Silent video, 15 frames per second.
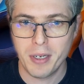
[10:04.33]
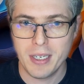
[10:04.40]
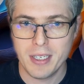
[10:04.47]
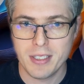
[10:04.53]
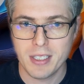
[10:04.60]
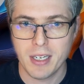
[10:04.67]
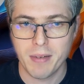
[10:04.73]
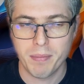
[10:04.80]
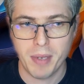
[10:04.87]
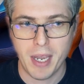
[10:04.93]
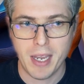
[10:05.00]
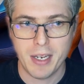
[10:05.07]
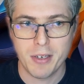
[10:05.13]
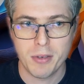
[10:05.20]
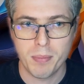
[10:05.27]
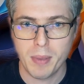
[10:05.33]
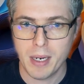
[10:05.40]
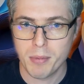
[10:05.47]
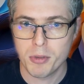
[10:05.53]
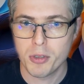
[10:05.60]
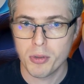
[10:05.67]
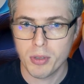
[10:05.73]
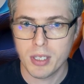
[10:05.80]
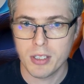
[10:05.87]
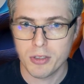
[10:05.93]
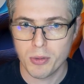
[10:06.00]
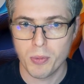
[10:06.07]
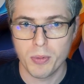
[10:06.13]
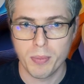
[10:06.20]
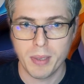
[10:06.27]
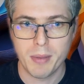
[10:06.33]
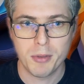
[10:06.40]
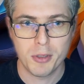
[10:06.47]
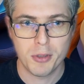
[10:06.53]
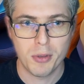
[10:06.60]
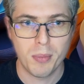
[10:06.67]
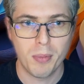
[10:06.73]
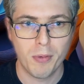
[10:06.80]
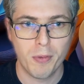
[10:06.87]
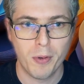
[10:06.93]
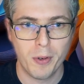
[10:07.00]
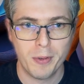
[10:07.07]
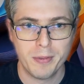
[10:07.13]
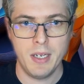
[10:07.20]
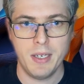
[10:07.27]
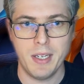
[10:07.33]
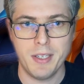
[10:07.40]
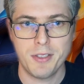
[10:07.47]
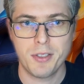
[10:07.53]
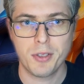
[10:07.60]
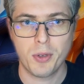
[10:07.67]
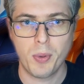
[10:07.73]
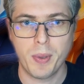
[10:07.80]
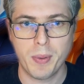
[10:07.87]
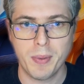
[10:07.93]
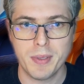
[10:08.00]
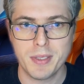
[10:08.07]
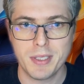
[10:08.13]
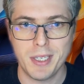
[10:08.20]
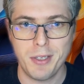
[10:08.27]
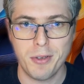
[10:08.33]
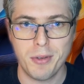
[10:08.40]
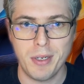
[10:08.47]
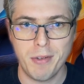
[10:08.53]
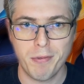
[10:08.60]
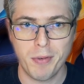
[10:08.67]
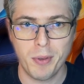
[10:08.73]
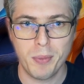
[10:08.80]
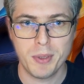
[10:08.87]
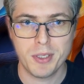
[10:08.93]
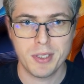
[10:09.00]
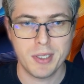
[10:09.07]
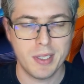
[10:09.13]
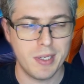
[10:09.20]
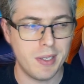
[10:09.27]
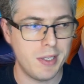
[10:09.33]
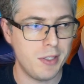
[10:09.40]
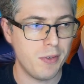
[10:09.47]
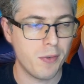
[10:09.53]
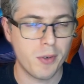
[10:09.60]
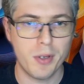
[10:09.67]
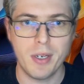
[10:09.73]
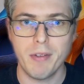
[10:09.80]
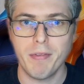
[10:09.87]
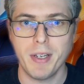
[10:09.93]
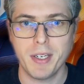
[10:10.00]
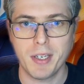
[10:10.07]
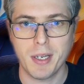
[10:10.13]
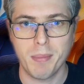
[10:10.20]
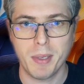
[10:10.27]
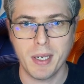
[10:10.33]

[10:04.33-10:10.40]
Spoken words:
easier and be able to do things you wouldn't be able to do before. Now, this is a quick one. Say you're an influencer and you've got an event coming